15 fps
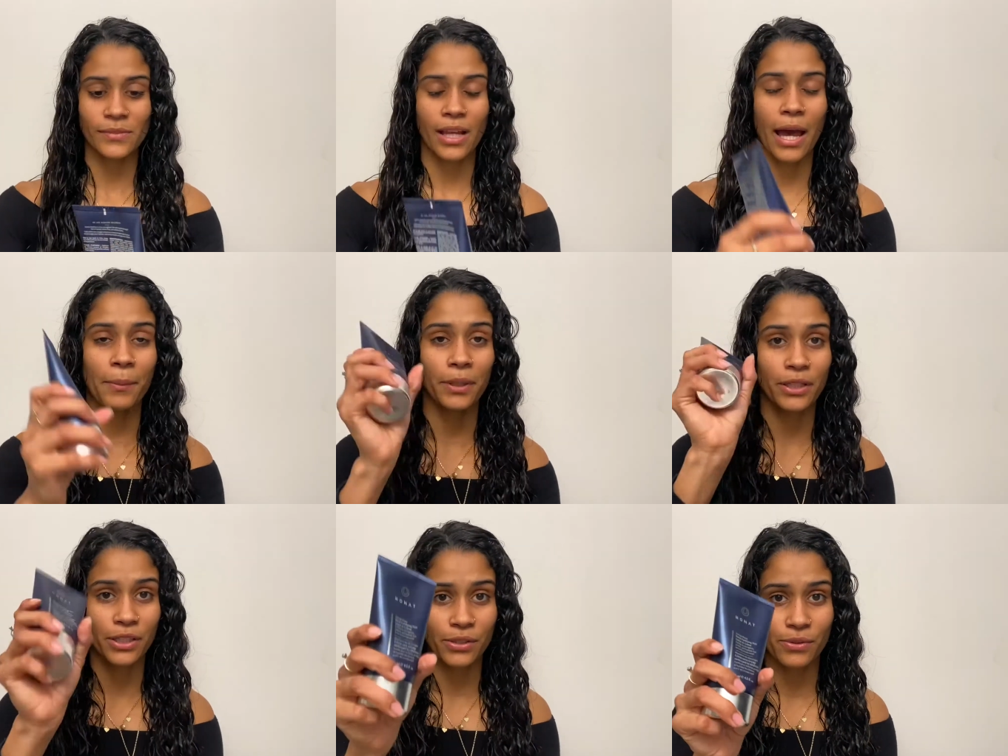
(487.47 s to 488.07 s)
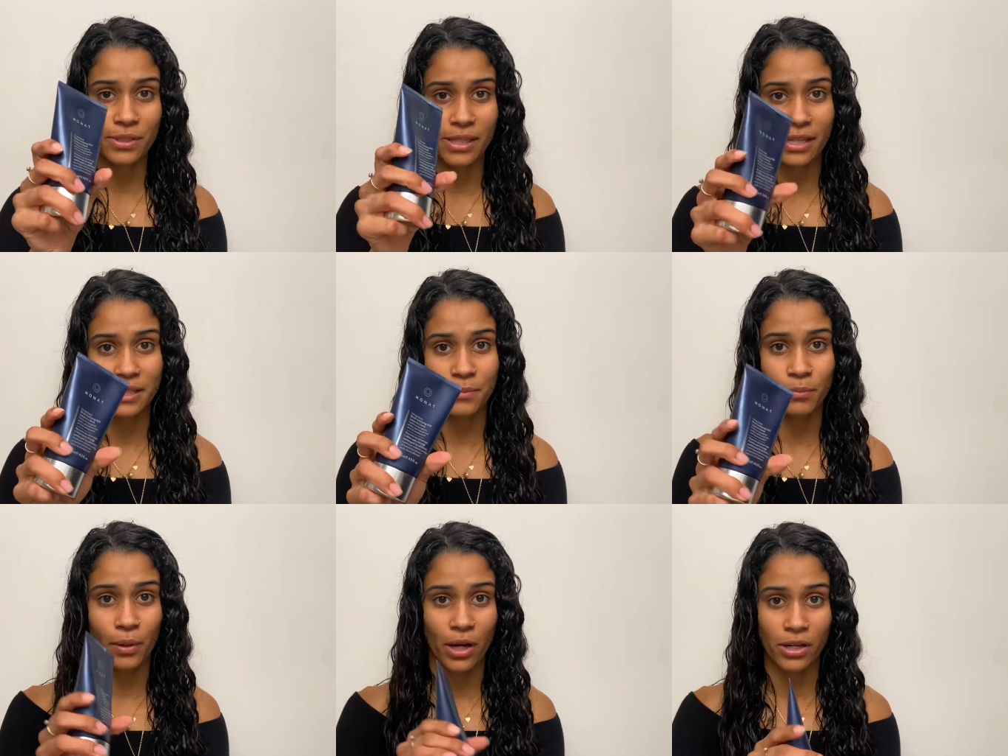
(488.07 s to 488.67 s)
I'm gonna use this
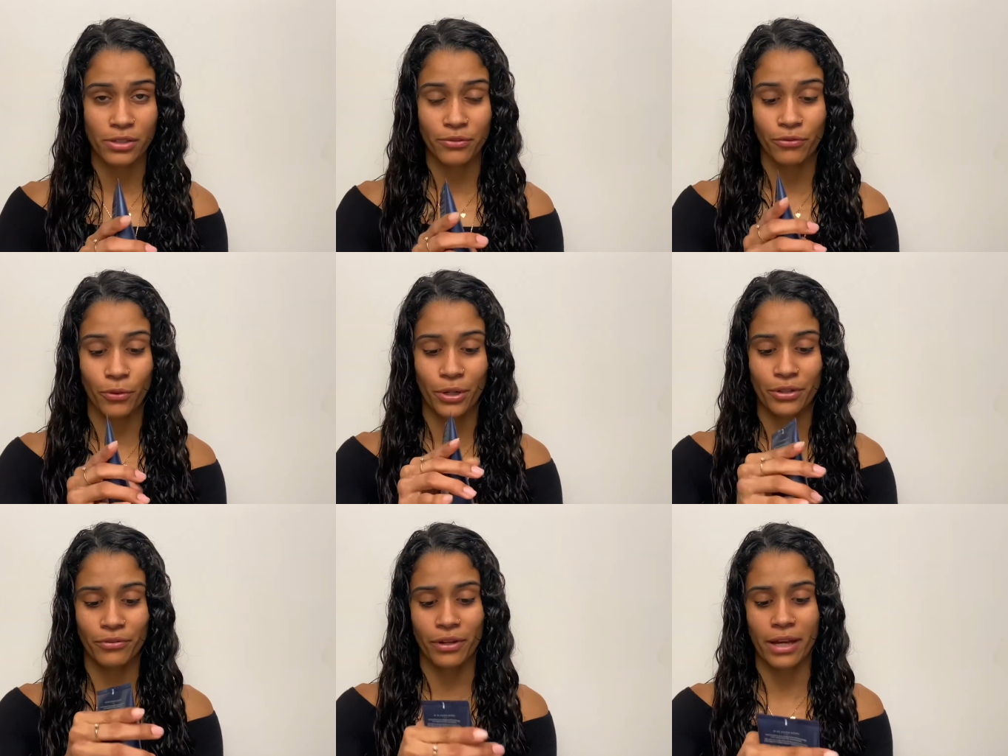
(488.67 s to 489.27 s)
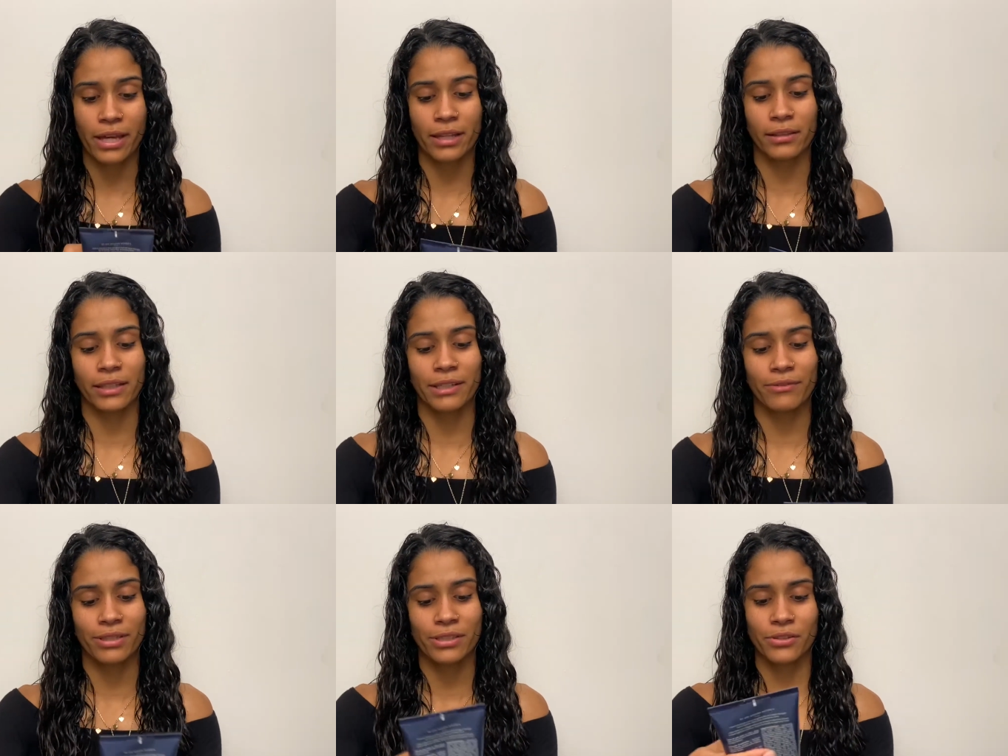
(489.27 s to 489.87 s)
Bond Fortifying
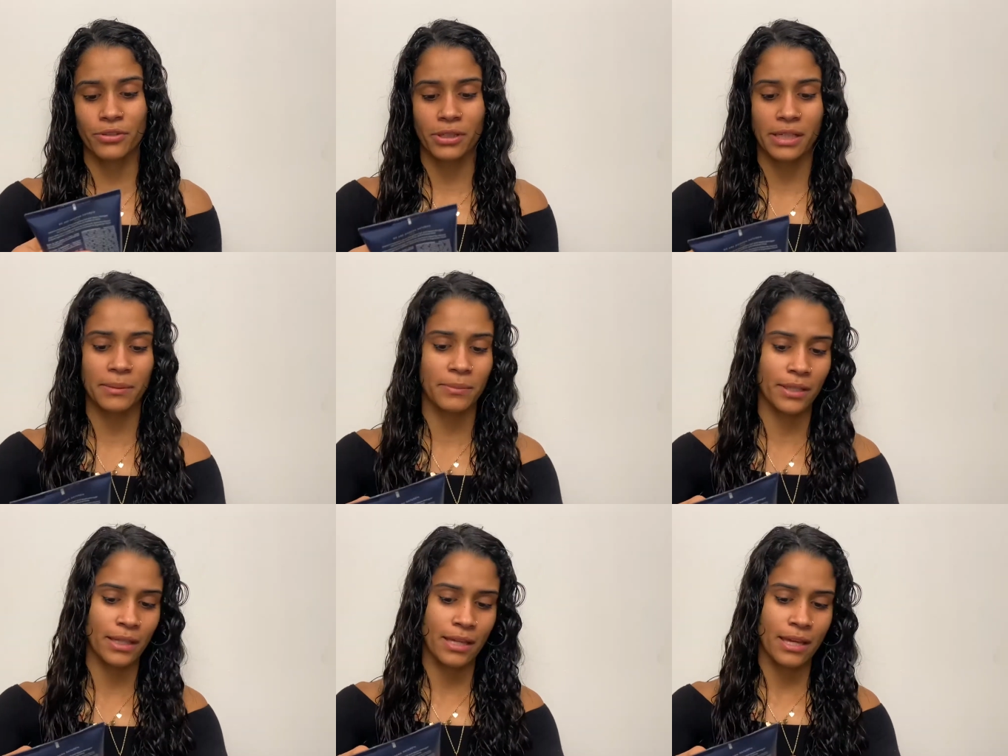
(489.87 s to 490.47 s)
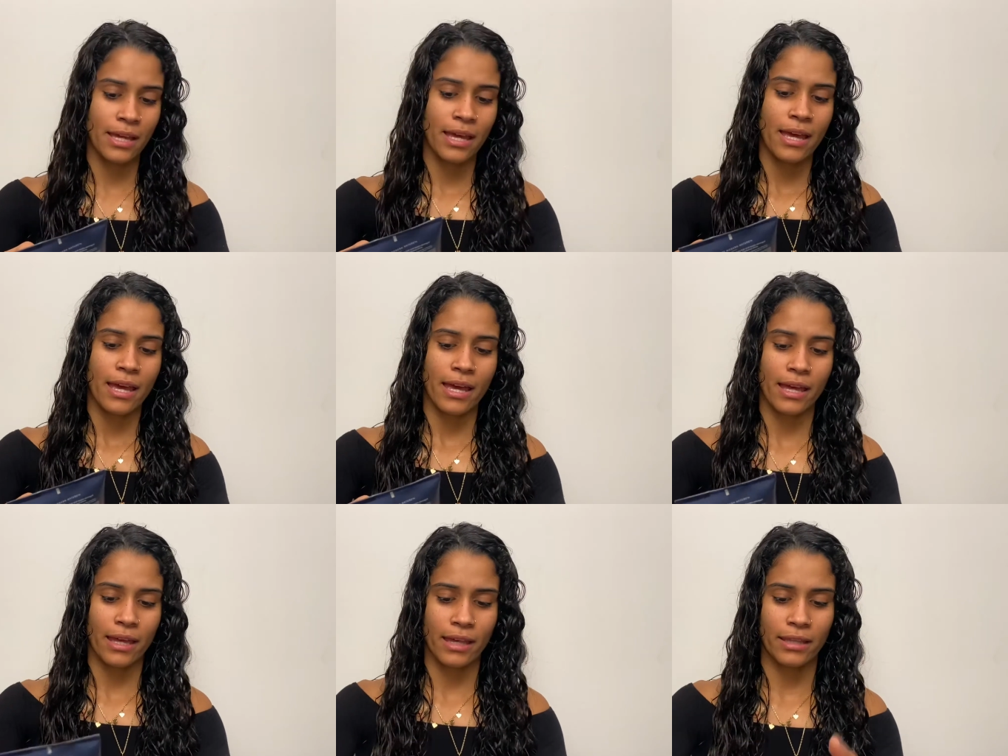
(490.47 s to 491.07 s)
Leave-In Cream,
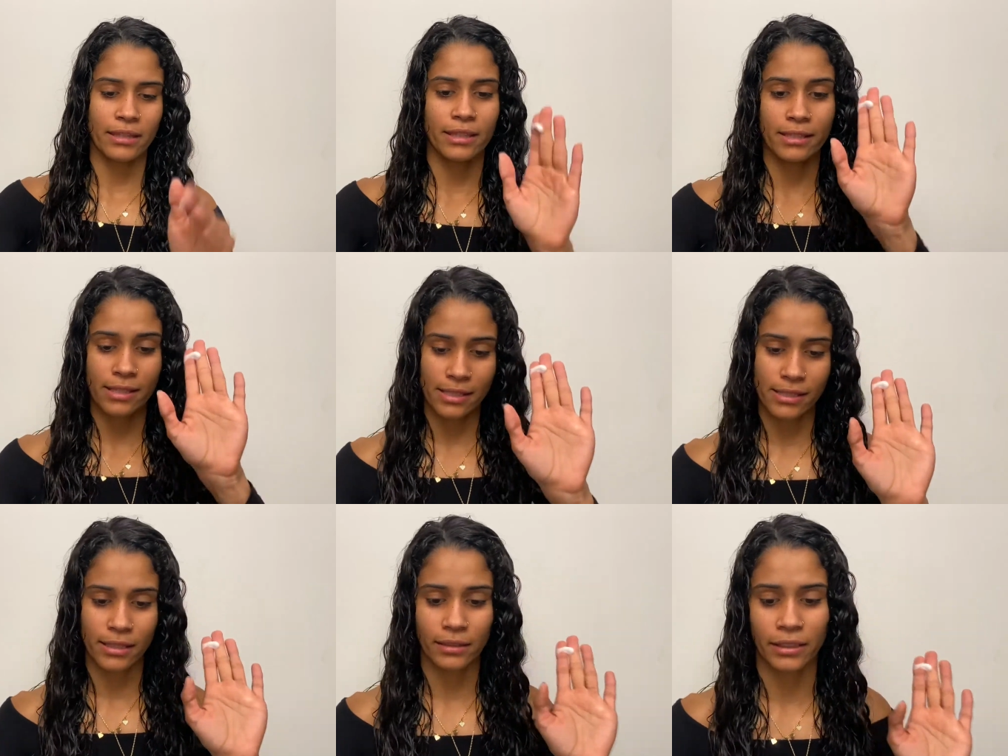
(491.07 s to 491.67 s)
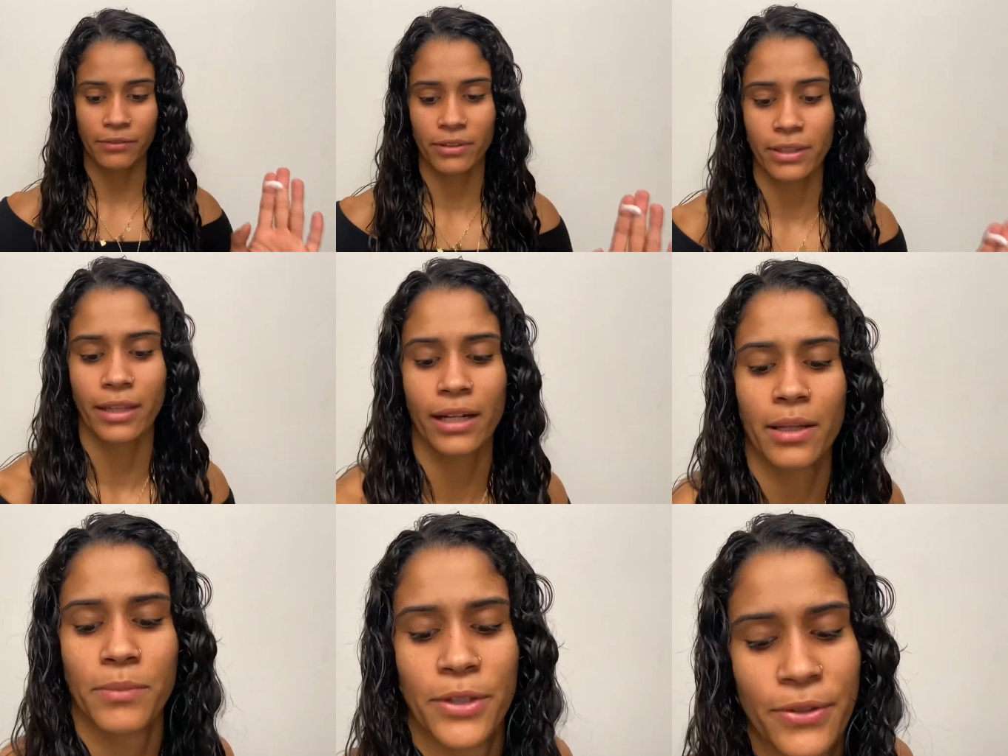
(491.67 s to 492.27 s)
and this is the leave-in that
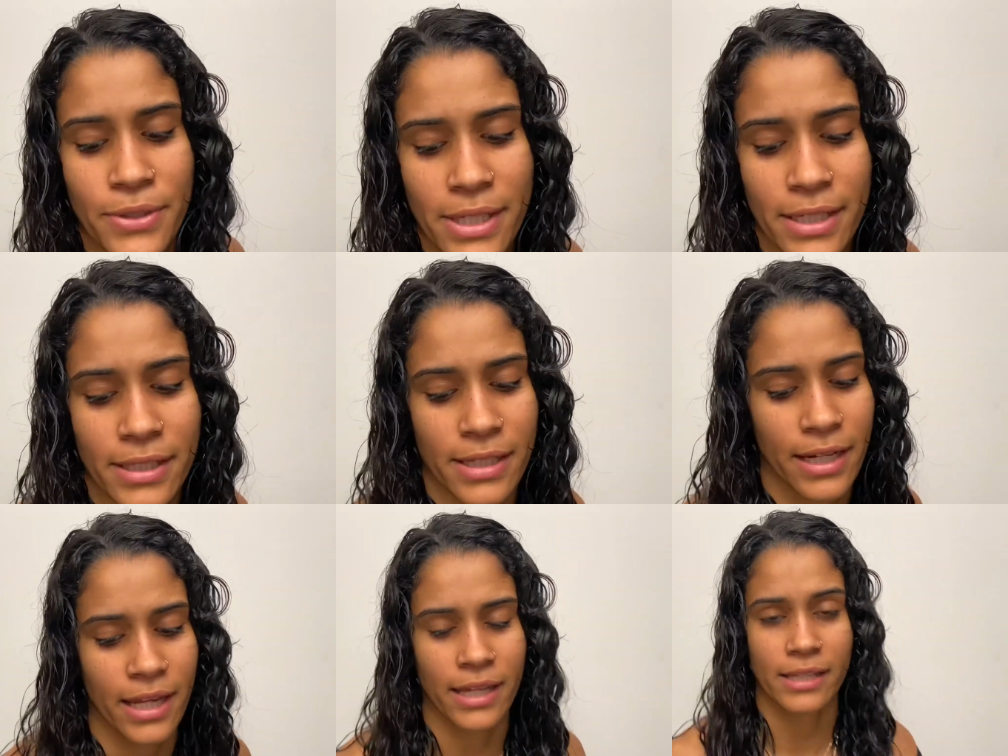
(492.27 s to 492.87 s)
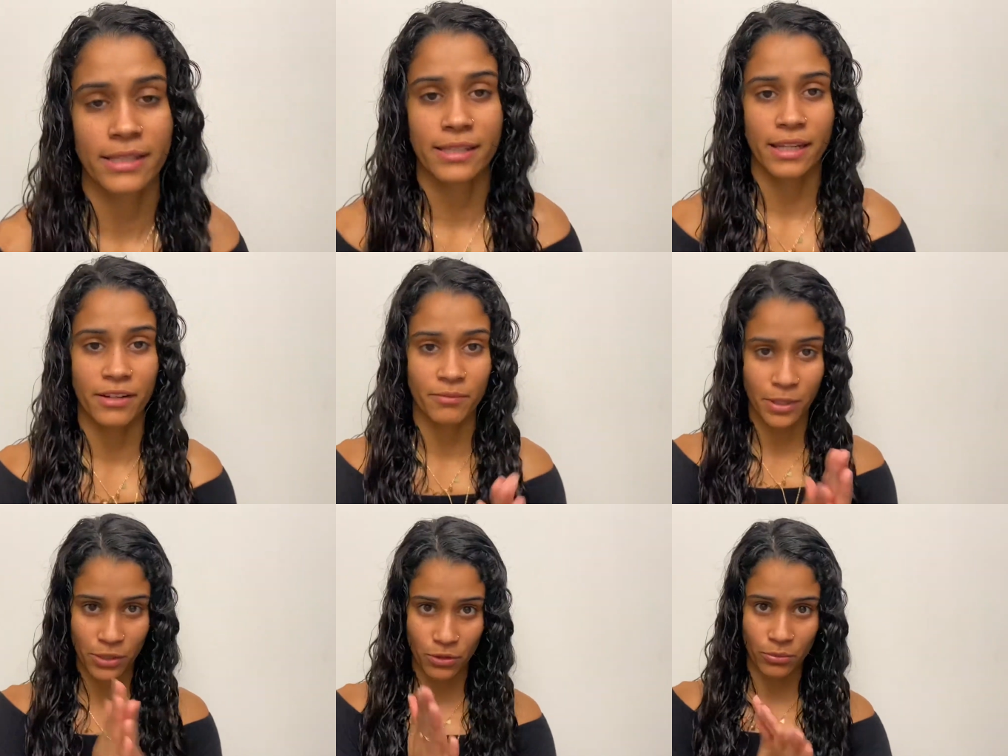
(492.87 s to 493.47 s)
I'm using today instead of
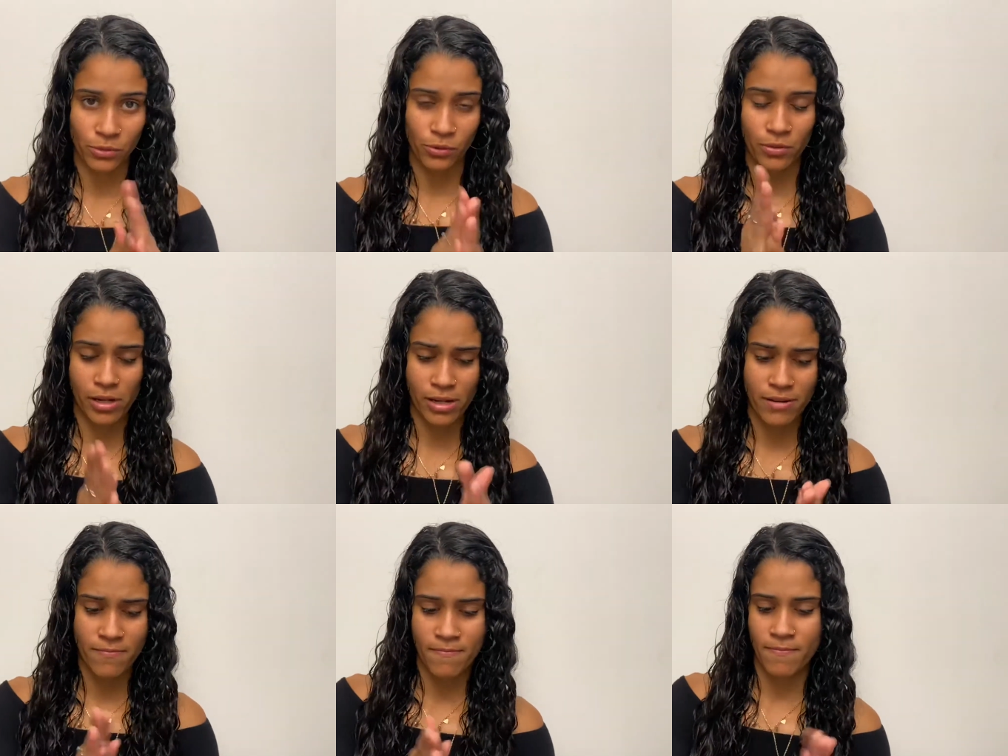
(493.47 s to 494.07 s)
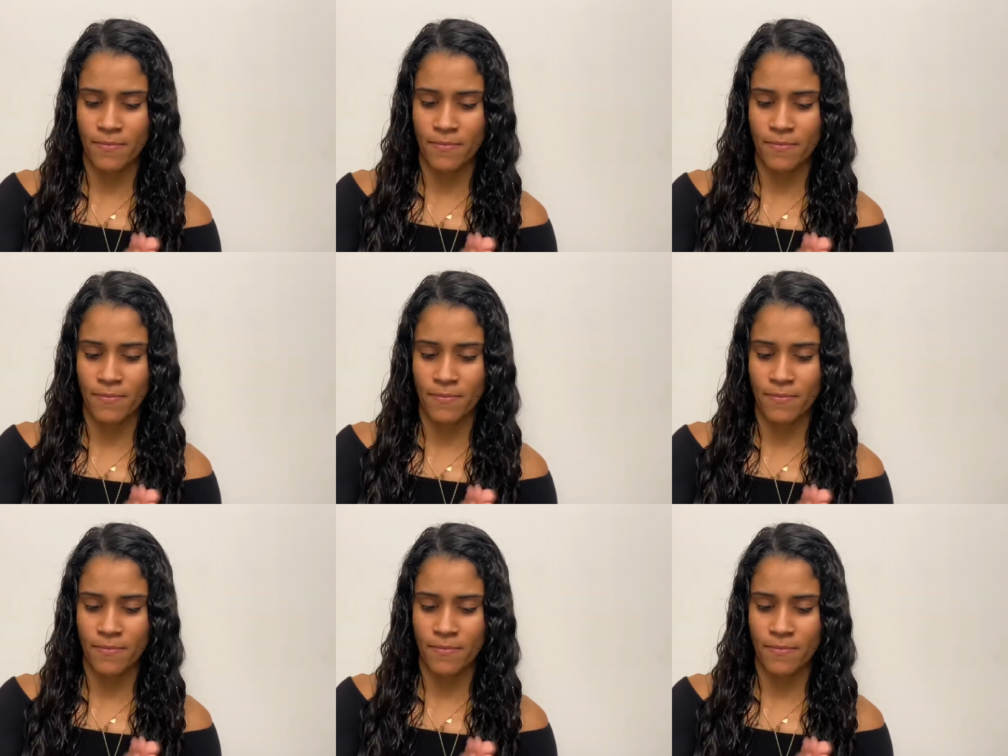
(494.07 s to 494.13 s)
my normal one.